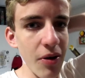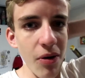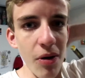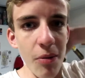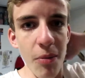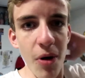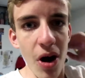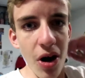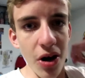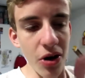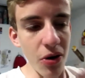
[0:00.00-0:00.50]

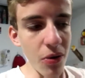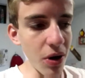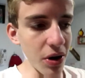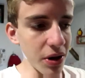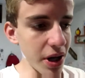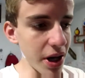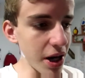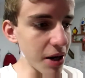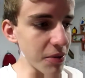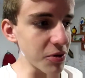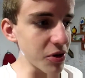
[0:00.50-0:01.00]
Romano on
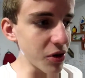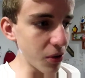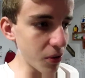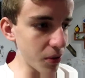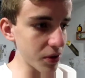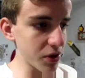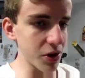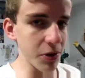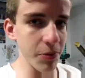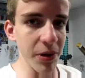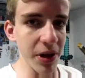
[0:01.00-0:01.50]
that episode
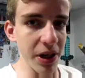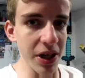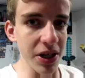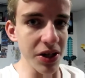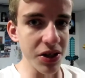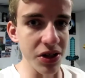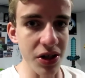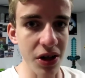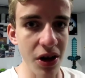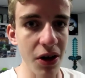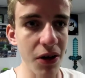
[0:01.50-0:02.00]
was the
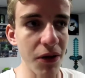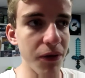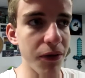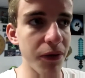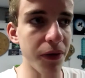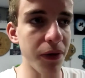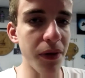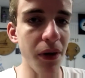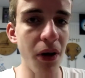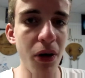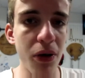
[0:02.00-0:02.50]
biggest
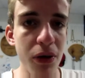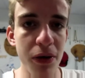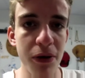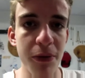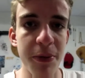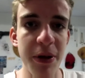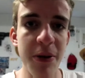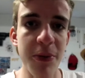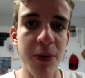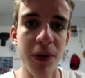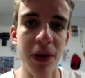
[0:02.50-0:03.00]
of all the
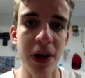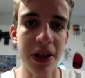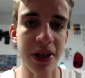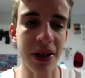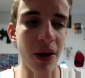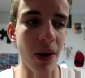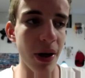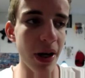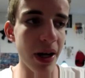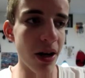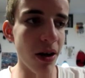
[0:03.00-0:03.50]
people that
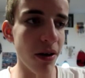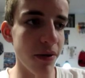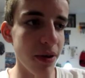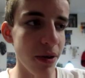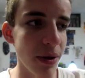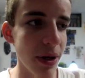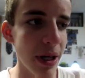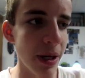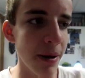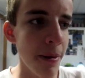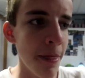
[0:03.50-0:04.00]
they were
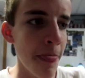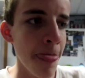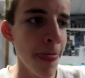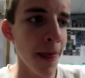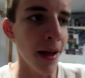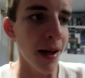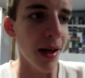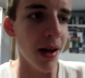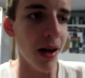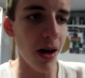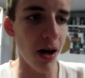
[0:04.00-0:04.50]
interviewing,
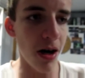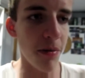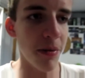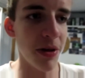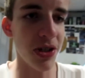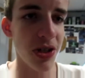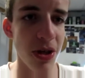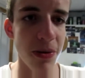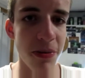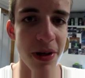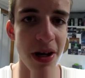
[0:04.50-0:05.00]

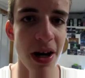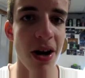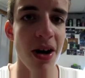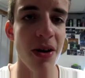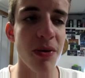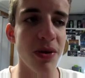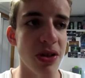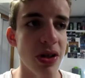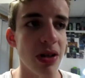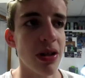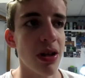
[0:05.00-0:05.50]
and Jim Carrey
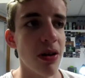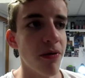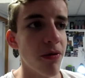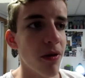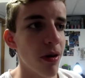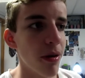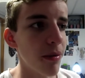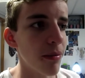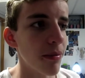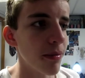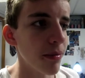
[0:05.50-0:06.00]
was on there
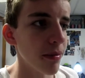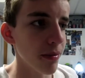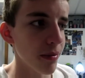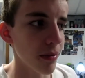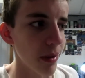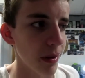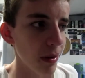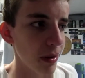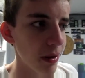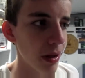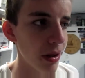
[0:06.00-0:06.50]
for
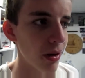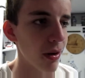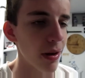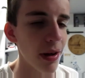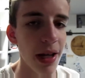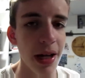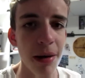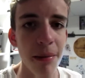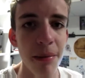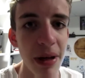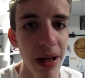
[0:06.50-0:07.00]

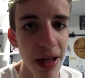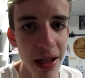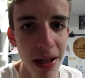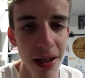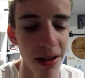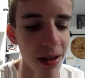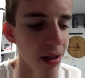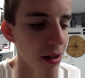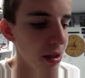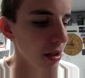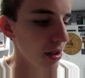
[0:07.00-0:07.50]
literally a
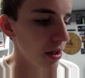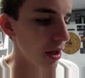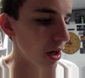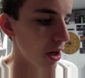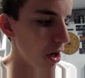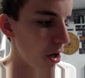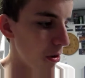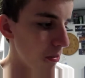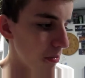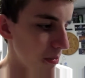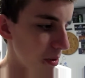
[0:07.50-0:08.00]
minute,
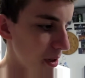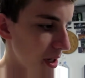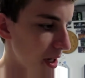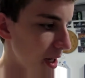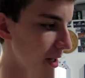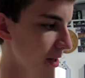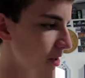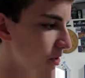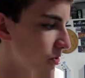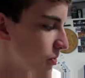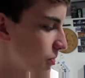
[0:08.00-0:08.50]
but he
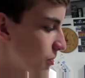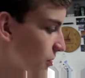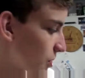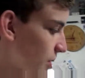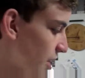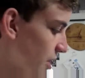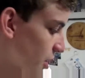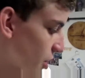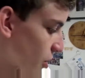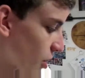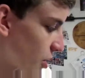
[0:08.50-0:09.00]
had this
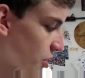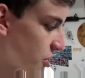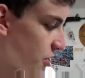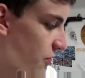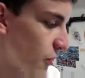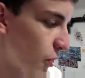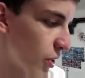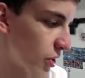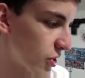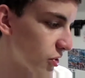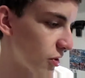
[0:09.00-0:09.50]
kind of cringy
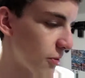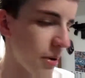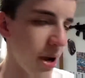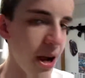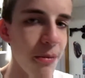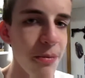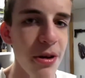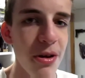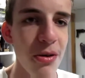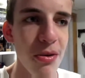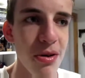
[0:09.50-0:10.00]
voice, so I'm
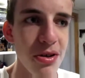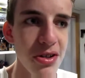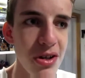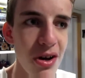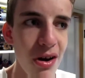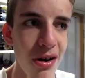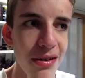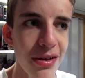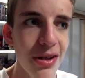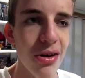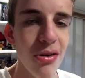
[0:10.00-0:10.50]
happy he
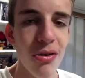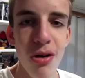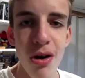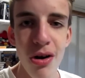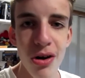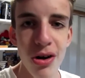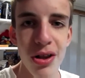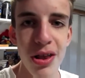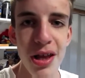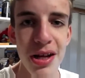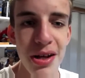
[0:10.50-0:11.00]
wasn't on there
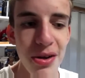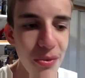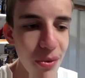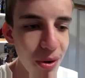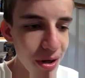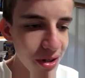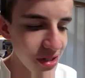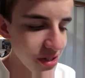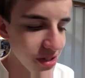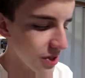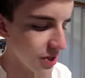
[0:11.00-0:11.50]
longer than he
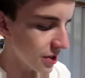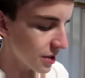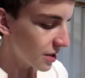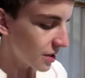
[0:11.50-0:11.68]
was.